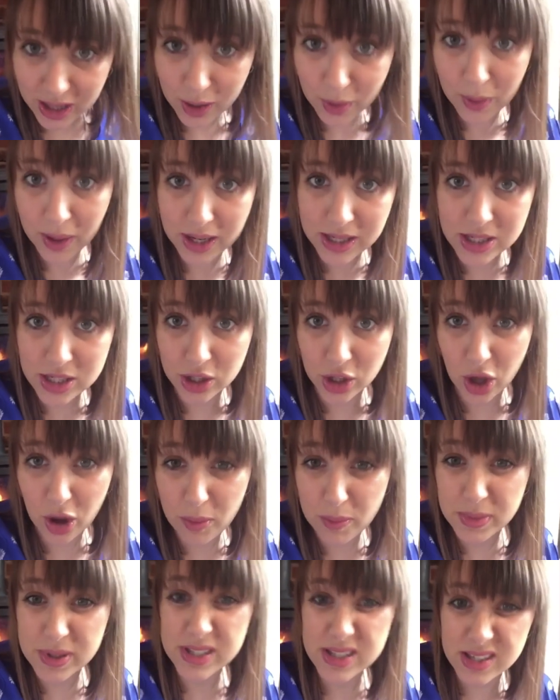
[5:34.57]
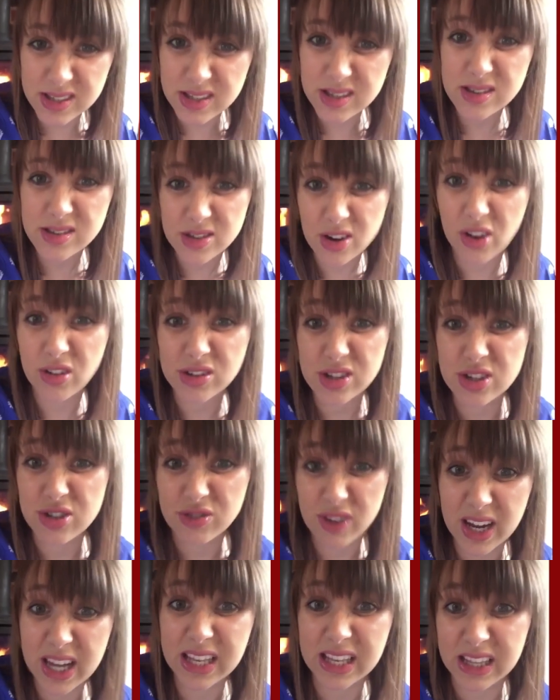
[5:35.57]
quite a lot, but since it started
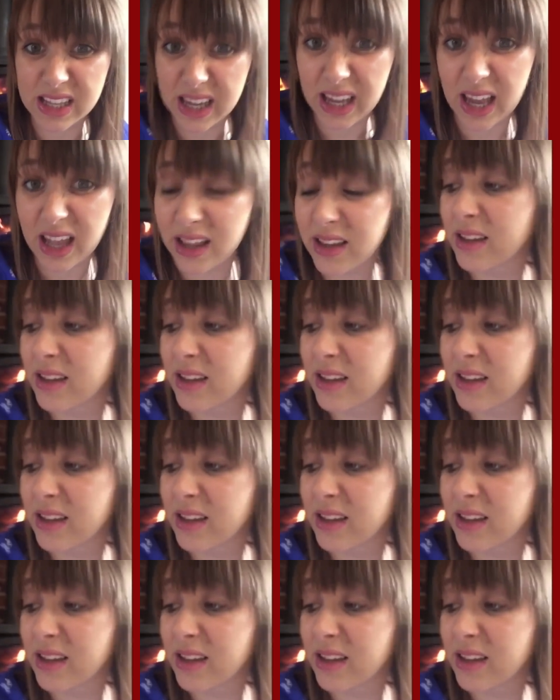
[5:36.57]
raining again,